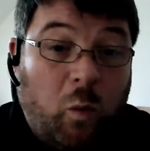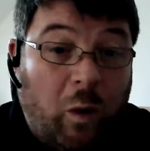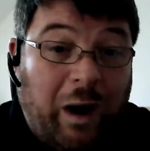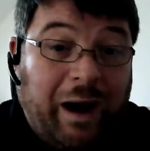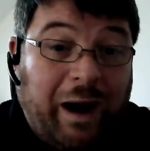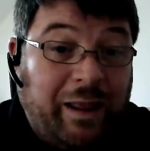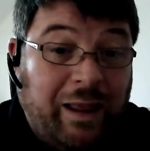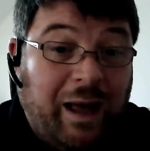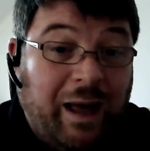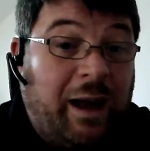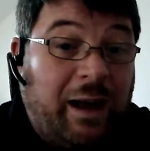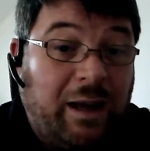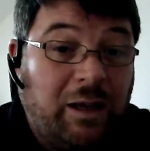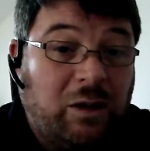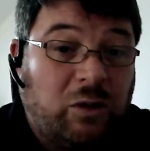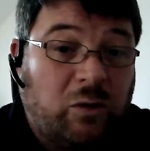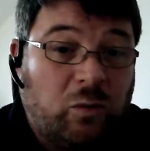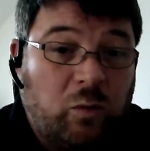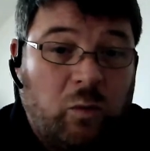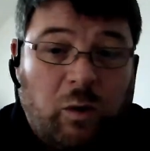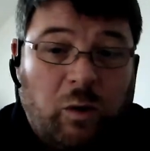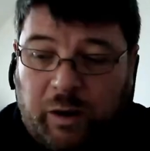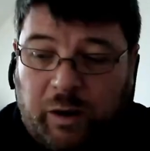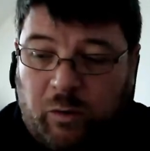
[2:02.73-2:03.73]
why that
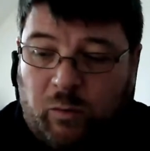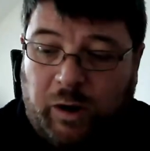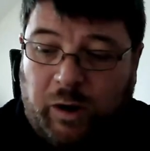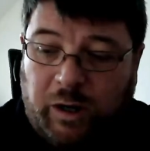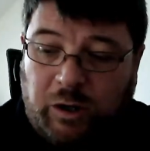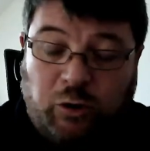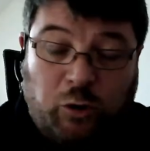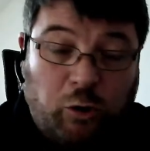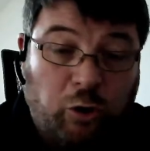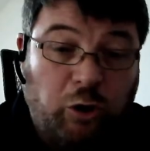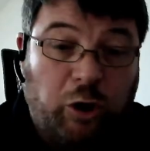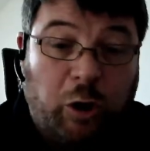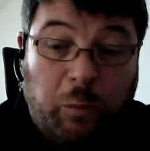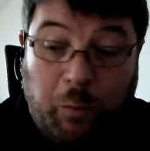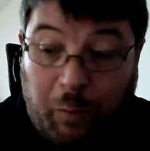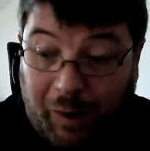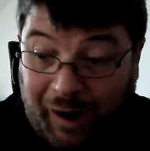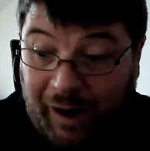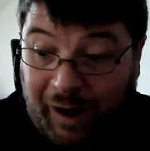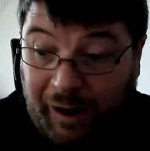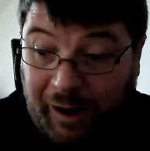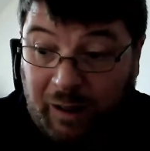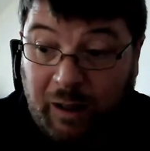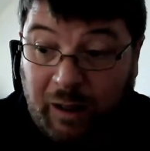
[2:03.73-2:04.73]
is, why should they
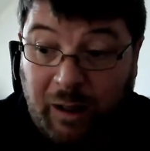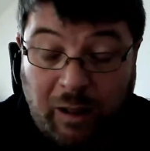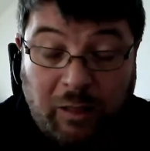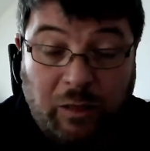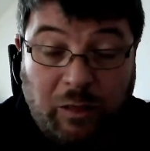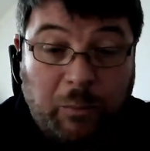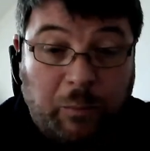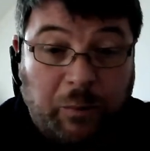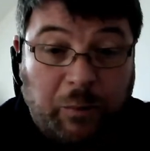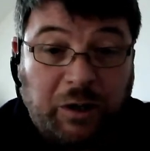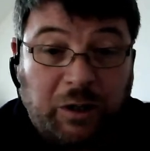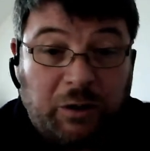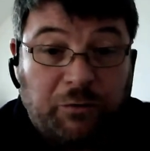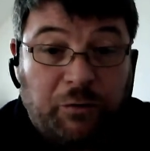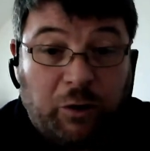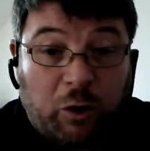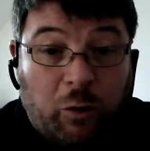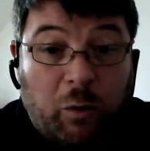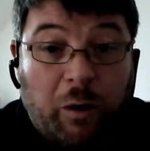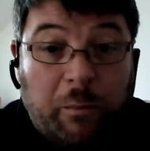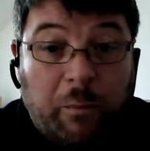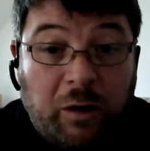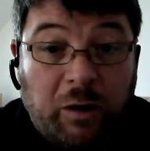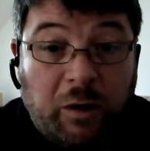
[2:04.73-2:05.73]
buy the piece of
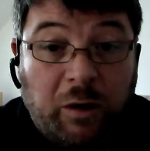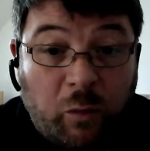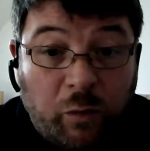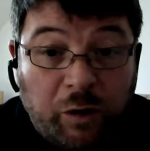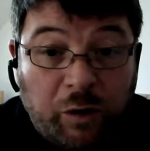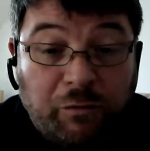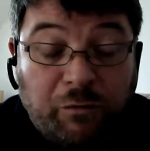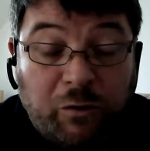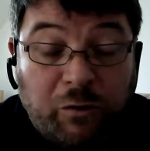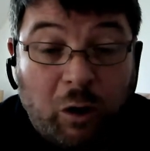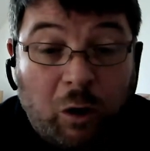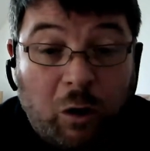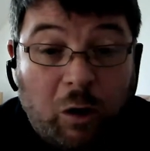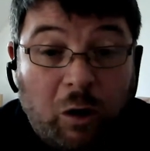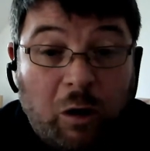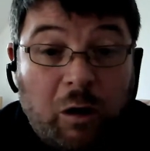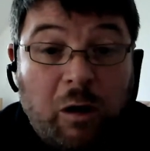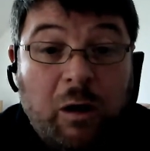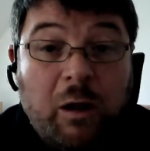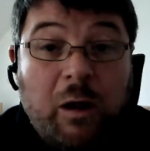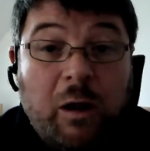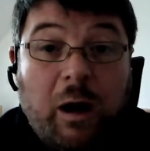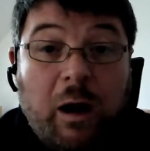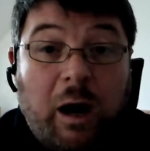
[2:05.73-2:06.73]
equipment that we've
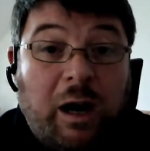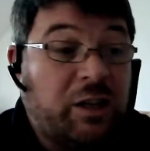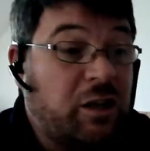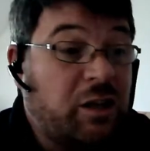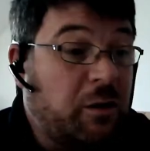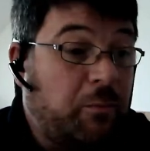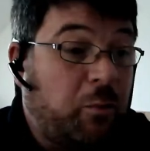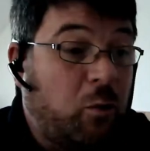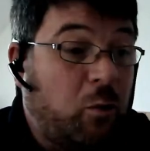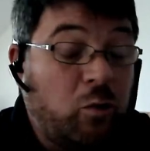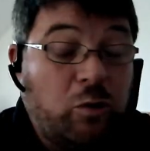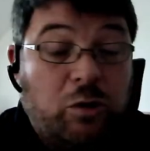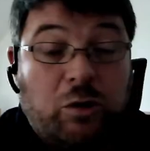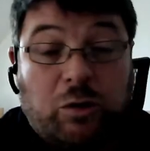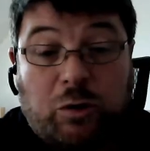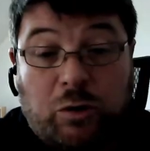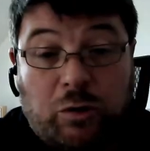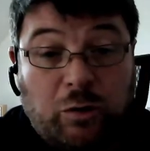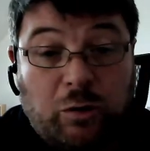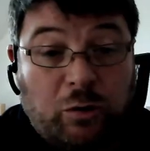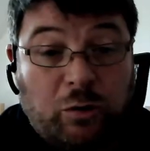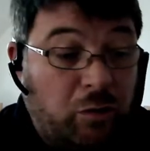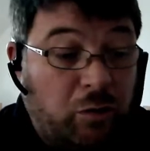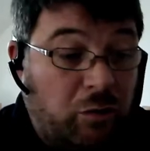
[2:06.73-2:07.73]
got as opposed
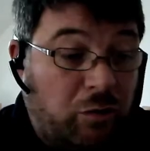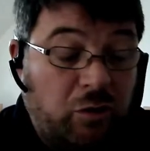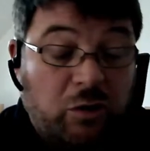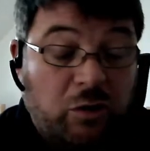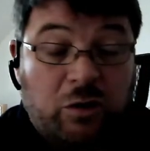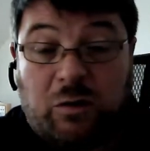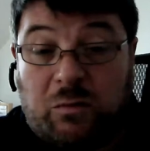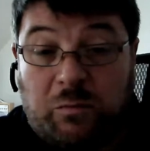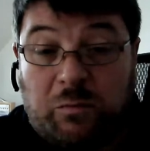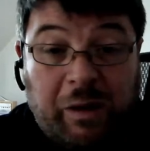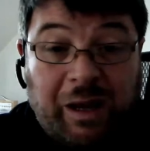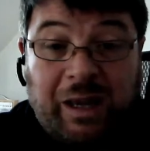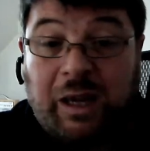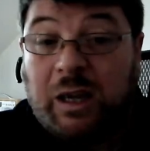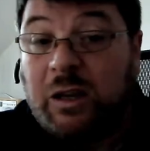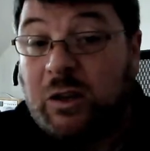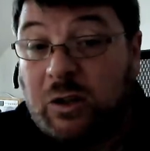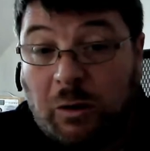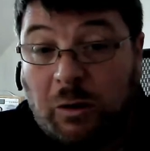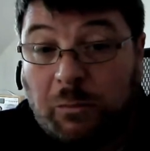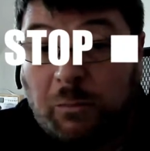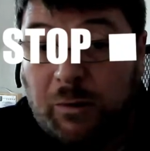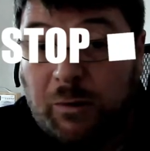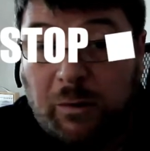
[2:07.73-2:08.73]
to just making
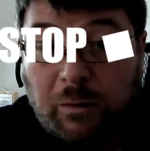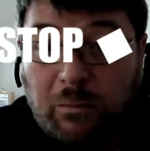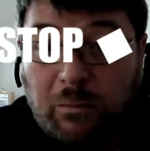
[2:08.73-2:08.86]
something